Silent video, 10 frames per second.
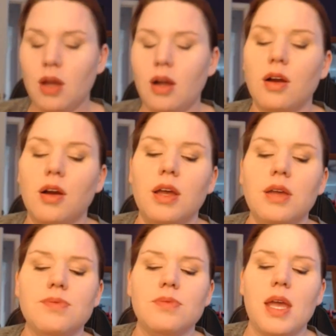
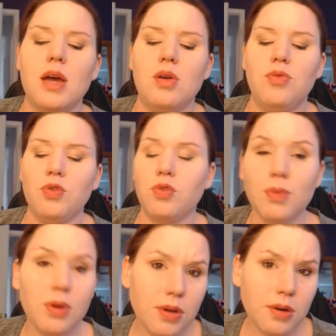Alright, now if you're
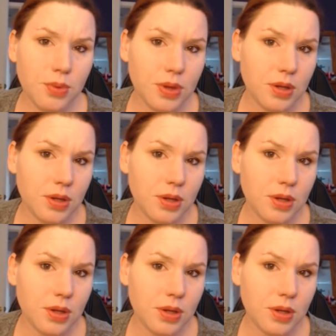familiar with